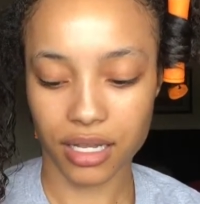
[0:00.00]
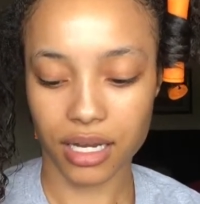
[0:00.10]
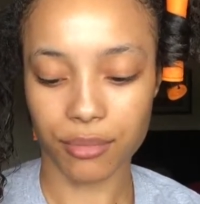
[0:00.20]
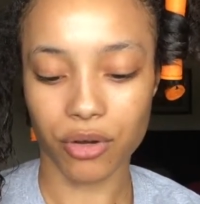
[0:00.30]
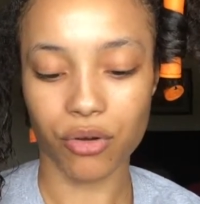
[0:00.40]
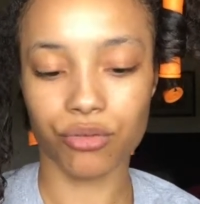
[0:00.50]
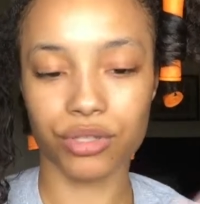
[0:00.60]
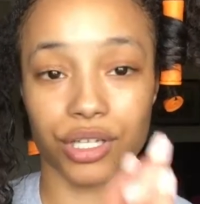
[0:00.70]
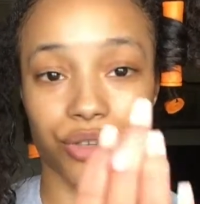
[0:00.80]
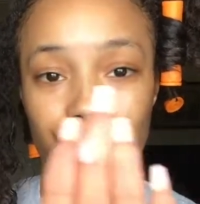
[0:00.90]
and I'm
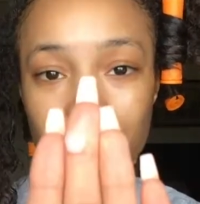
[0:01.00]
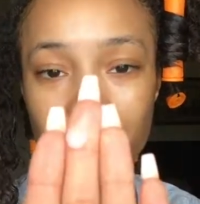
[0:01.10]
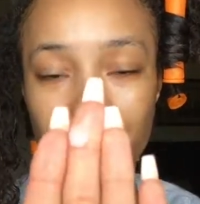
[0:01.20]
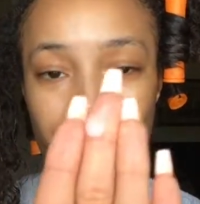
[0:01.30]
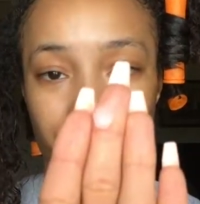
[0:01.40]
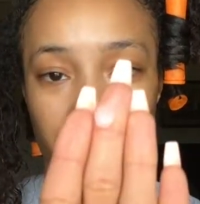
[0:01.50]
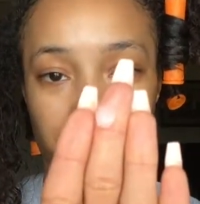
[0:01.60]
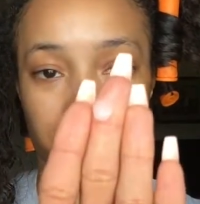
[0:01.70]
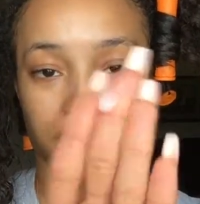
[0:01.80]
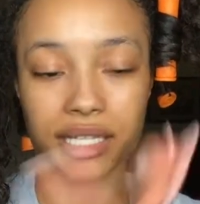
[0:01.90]
only using a
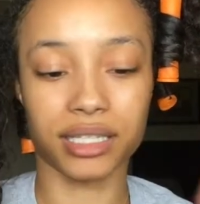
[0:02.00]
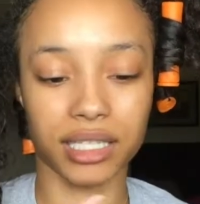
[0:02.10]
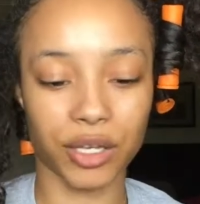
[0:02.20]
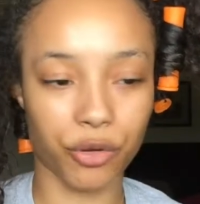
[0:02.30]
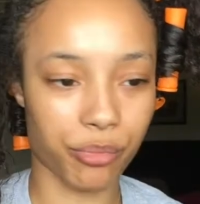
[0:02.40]
very little